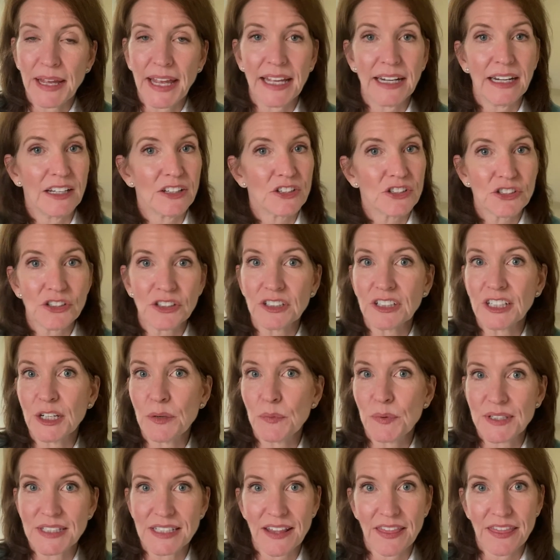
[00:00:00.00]
and I certainly
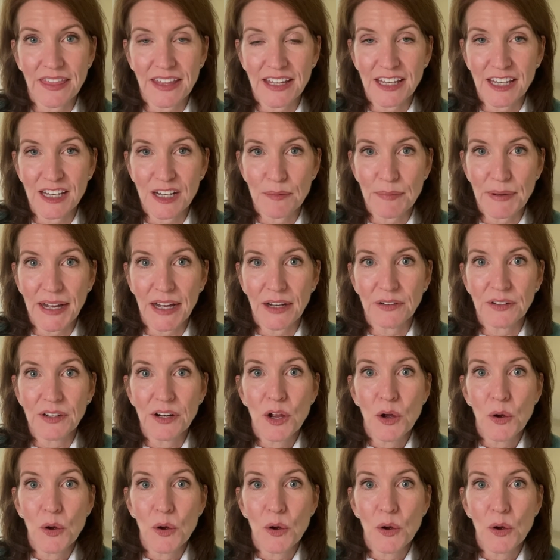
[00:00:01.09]
wasn't thinking about